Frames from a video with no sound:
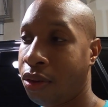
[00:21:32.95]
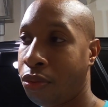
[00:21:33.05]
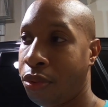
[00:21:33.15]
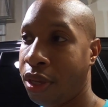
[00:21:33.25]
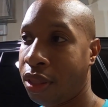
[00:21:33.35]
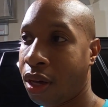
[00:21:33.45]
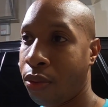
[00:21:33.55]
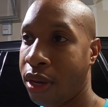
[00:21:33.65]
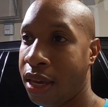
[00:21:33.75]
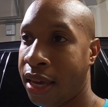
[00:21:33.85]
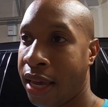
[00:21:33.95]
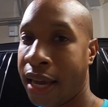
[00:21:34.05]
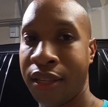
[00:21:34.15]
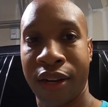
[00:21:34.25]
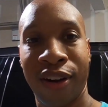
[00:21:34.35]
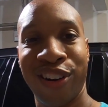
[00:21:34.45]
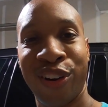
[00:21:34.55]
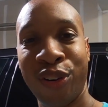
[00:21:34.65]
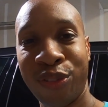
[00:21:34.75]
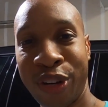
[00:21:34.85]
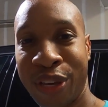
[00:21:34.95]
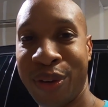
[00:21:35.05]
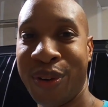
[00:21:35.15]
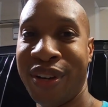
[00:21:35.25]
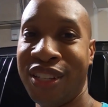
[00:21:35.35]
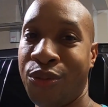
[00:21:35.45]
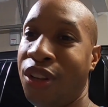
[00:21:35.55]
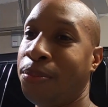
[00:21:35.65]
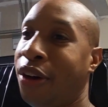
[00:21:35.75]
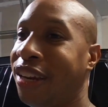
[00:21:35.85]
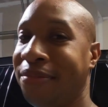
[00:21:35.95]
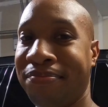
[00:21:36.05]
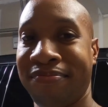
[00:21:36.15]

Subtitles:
we thought we had the car hold for you and someone else bought it.